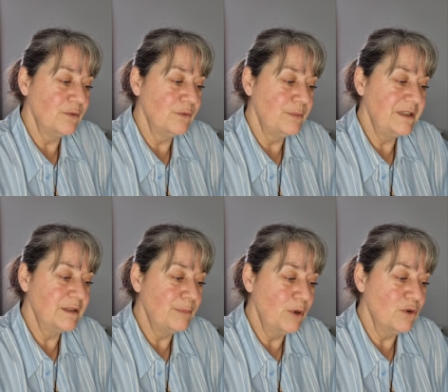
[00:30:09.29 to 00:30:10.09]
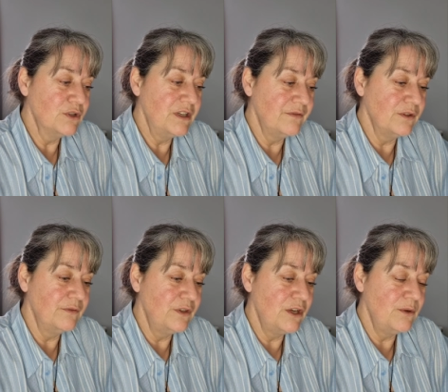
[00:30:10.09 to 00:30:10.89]
that will be supportive
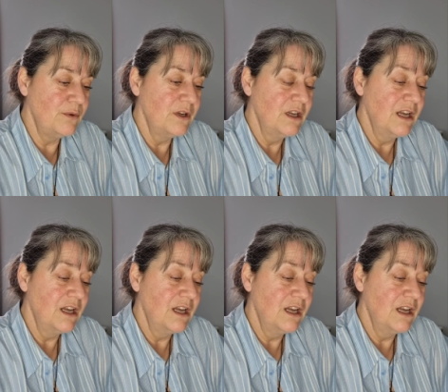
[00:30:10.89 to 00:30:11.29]
of you